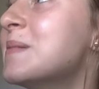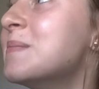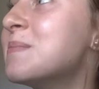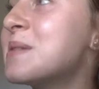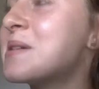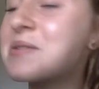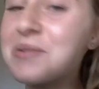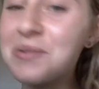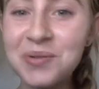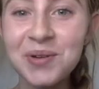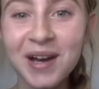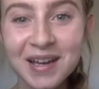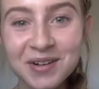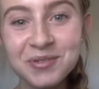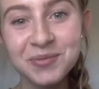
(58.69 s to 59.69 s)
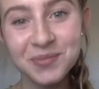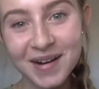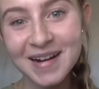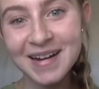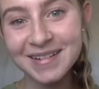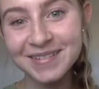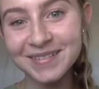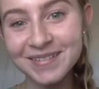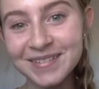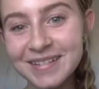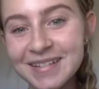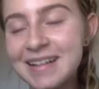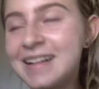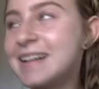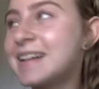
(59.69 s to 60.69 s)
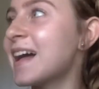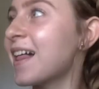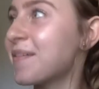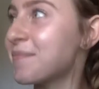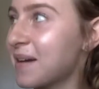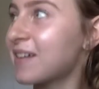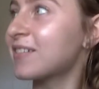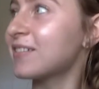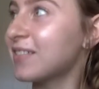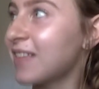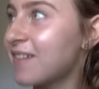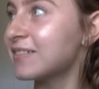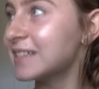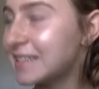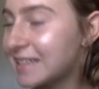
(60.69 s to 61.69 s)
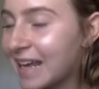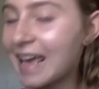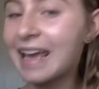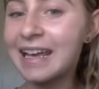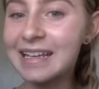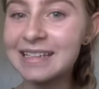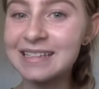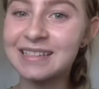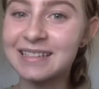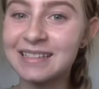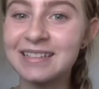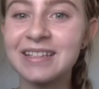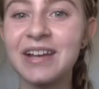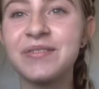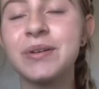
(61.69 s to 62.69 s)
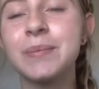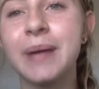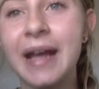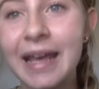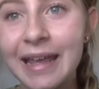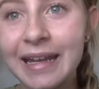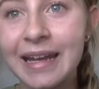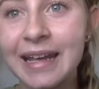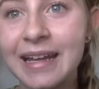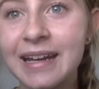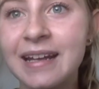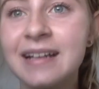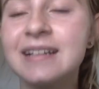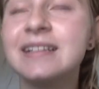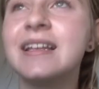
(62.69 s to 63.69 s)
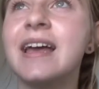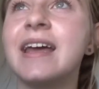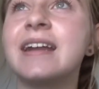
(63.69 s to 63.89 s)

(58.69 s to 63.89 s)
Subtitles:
been quite a while, about 11 days since I repainted, and